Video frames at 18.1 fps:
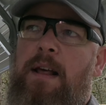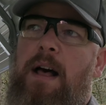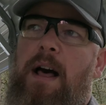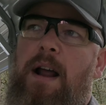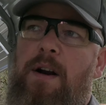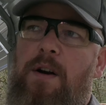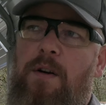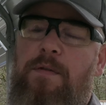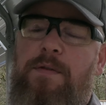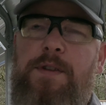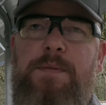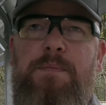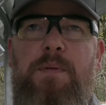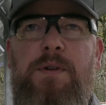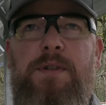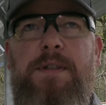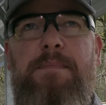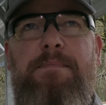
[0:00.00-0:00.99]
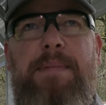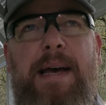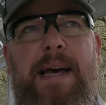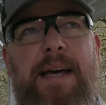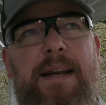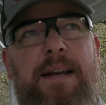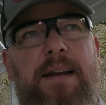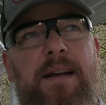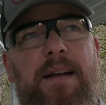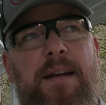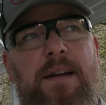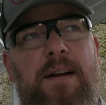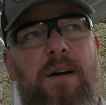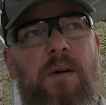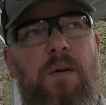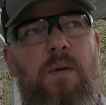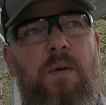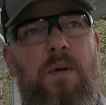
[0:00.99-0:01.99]
I don't know if it's put to bed
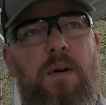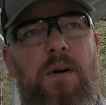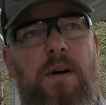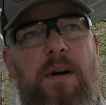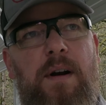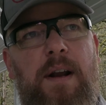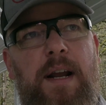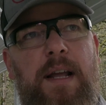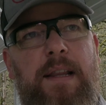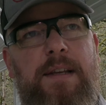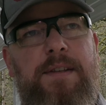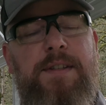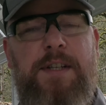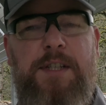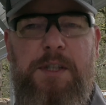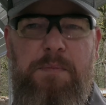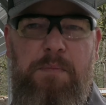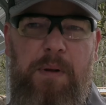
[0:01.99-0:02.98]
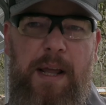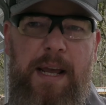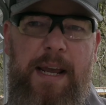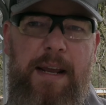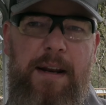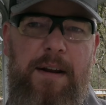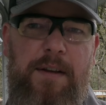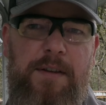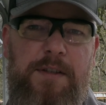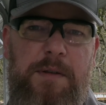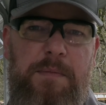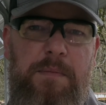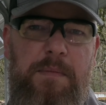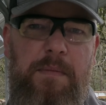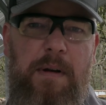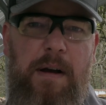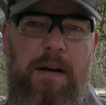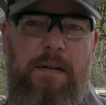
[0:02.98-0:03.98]
or at least explain
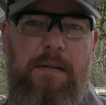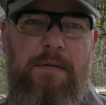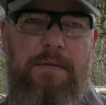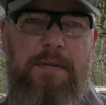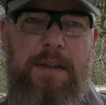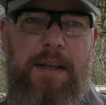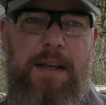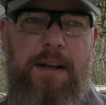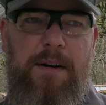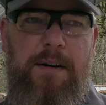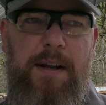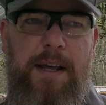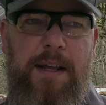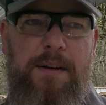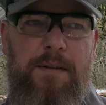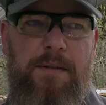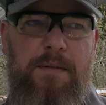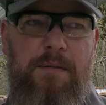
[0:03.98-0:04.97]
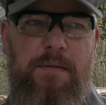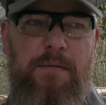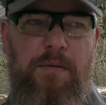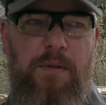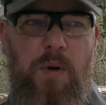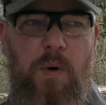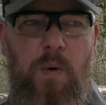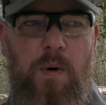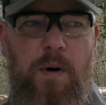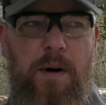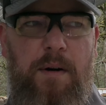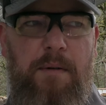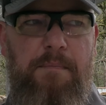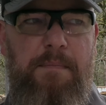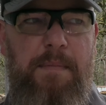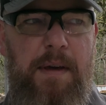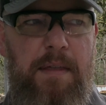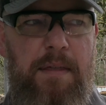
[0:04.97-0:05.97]
some of the internet lore,
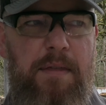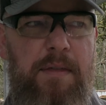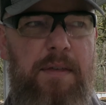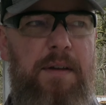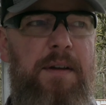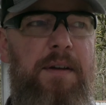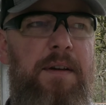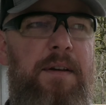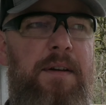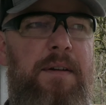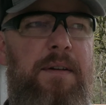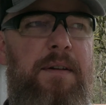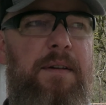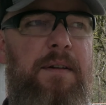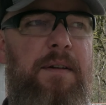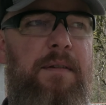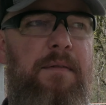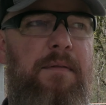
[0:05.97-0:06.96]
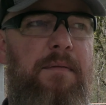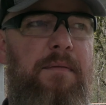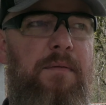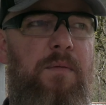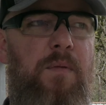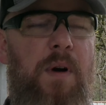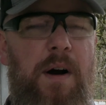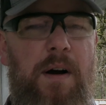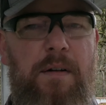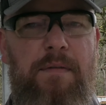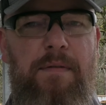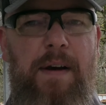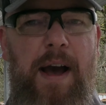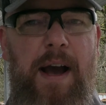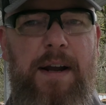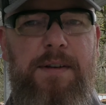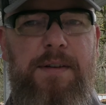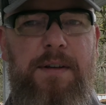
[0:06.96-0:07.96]
myth, wrong
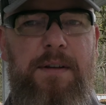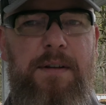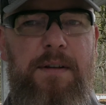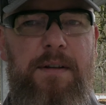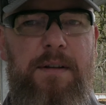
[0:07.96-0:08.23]
fact